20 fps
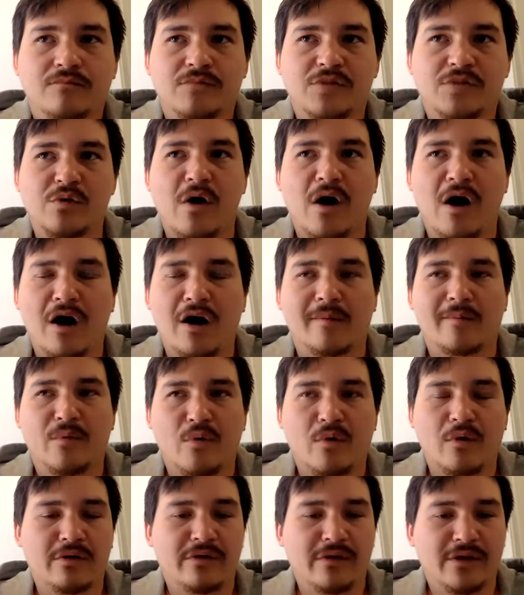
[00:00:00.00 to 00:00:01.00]
you are
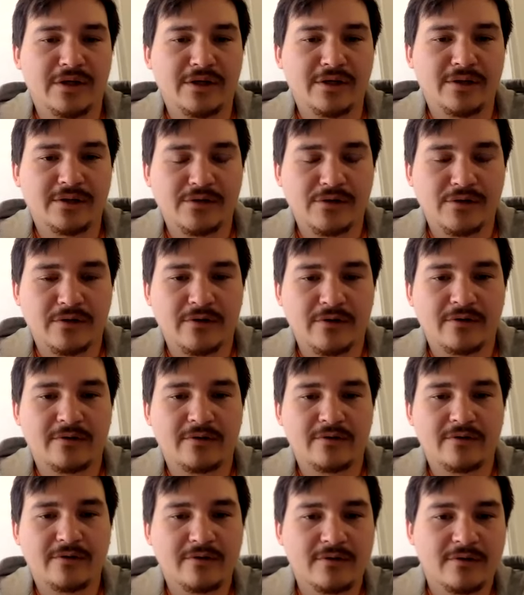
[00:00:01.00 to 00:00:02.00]
more than your
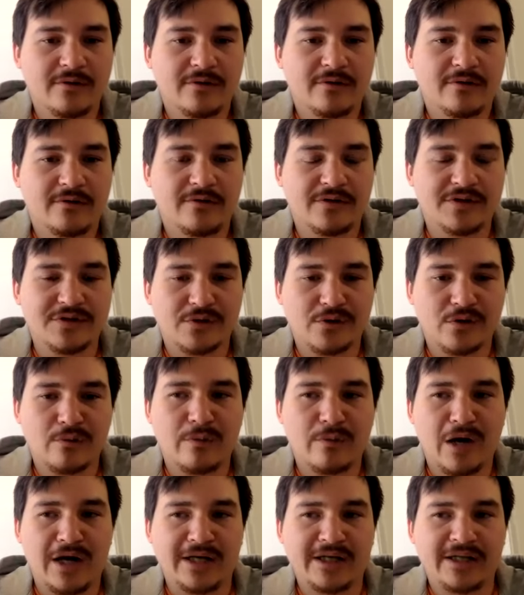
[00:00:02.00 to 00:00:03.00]
physical
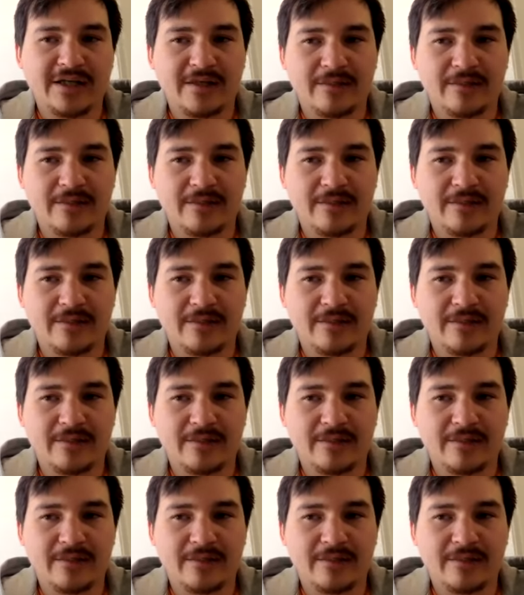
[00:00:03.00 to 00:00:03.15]
body.